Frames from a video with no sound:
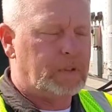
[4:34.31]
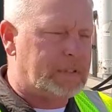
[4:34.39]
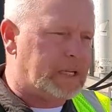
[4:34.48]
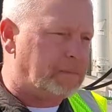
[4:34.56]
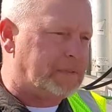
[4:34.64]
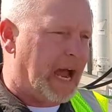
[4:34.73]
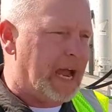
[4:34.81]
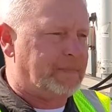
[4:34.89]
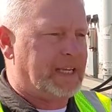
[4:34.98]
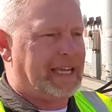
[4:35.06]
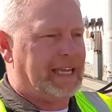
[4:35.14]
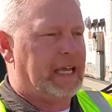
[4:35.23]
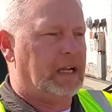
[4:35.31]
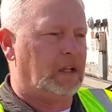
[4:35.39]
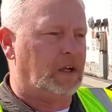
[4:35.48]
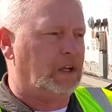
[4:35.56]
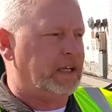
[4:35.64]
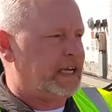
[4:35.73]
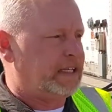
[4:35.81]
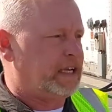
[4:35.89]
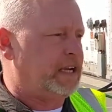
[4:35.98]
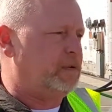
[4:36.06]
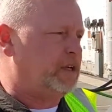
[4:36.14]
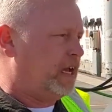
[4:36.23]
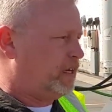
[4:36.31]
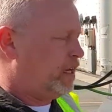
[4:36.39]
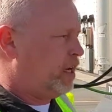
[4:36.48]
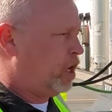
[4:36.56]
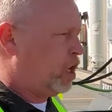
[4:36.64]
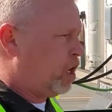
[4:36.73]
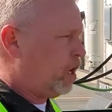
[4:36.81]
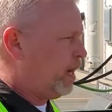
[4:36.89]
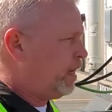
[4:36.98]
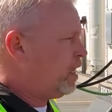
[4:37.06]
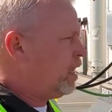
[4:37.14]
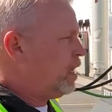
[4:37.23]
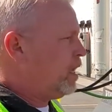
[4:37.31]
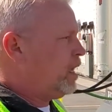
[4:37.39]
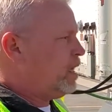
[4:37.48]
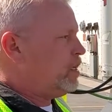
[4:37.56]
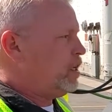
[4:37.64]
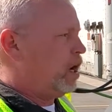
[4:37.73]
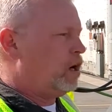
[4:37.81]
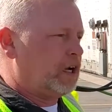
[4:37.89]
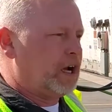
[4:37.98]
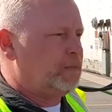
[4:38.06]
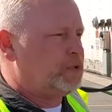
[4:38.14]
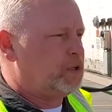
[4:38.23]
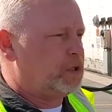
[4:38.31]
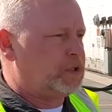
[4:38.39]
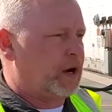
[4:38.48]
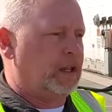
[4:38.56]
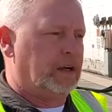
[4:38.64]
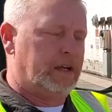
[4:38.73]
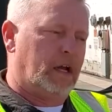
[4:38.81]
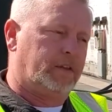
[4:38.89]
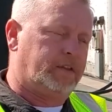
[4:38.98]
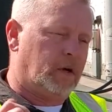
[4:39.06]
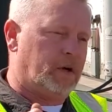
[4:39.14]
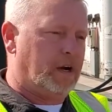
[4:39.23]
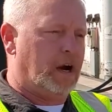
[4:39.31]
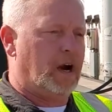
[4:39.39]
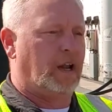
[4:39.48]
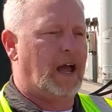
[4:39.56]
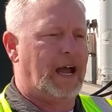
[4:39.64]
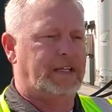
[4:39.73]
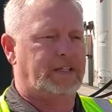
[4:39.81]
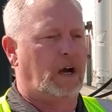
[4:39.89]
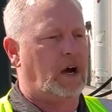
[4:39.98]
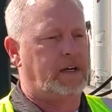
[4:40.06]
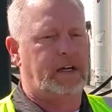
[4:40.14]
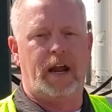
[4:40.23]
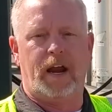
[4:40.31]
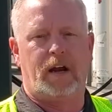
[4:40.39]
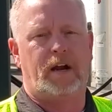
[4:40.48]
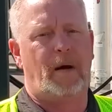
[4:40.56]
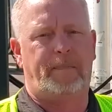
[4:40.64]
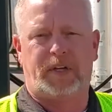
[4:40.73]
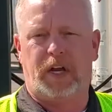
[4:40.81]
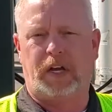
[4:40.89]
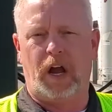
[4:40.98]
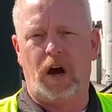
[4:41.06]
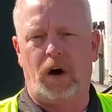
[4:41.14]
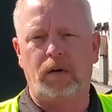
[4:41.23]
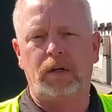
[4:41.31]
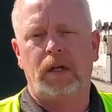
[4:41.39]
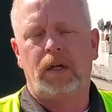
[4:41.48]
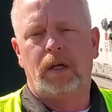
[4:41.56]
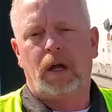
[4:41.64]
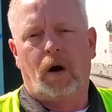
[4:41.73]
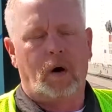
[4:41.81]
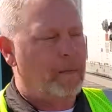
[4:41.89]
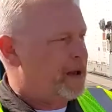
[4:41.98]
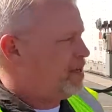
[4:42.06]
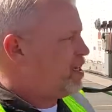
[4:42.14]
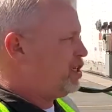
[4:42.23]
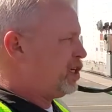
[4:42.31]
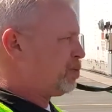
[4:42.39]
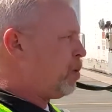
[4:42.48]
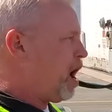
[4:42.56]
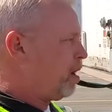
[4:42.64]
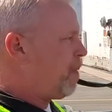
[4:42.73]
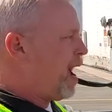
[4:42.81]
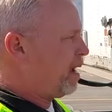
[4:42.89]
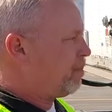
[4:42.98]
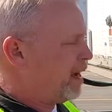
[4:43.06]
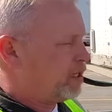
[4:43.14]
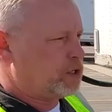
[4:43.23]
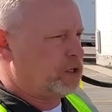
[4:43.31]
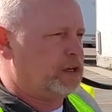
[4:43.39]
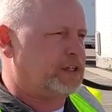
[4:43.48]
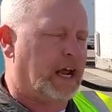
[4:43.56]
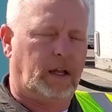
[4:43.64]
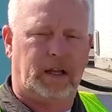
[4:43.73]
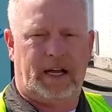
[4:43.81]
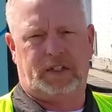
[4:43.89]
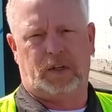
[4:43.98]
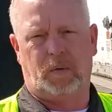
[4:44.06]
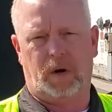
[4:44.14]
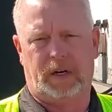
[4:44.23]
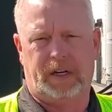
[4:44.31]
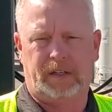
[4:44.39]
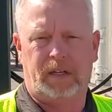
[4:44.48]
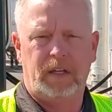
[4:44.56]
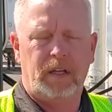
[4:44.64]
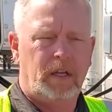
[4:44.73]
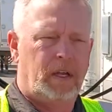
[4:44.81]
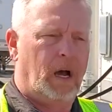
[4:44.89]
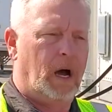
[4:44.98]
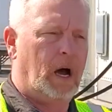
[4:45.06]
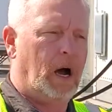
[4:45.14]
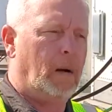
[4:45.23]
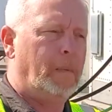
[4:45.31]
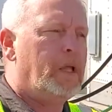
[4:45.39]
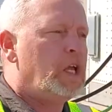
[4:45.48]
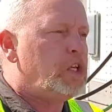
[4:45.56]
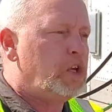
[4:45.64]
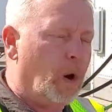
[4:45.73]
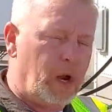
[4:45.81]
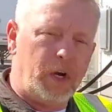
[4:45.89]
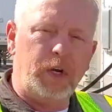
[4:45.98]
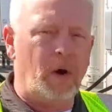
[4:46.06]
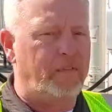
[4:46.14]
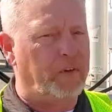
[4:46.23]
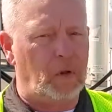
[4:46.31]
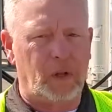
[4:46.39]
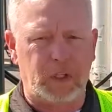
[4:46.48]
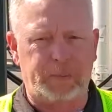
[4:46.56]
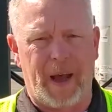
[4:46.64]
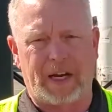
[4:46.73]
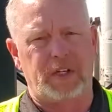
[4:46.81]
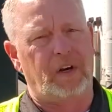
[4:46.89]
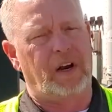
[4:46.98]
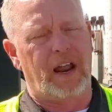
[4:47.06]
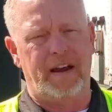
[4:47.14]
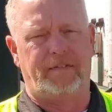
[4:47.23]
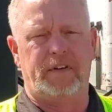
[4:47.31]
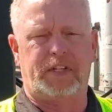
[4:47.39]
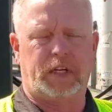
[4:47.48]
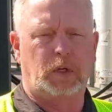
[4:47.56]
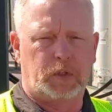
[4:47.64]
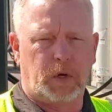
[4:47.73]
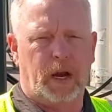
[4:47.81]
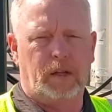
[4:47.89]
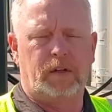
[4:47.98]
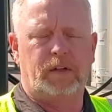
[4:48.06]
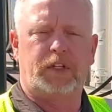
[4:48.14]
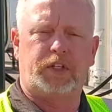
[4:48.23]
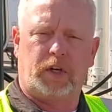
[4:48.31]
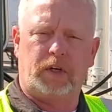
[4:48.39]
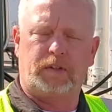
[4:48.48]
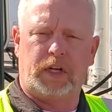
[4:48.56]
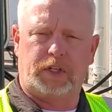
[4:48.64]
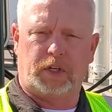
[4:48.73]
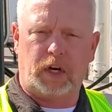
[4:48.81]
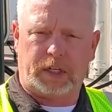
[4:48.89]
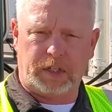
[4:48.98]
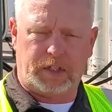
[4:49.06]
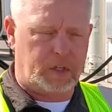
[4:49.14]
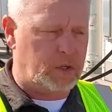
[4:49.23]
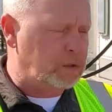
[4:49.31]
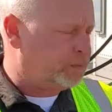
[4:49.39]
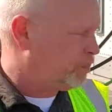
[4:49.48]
Sometimes it can get a little easy, getting in a hurry. You hook up to a trailer, you throw your air lines on, you air it up and you go. Or maybe you just walk back, make sure your tail lights are working. You want to do a full inspection on every single trailer that you're hooking to.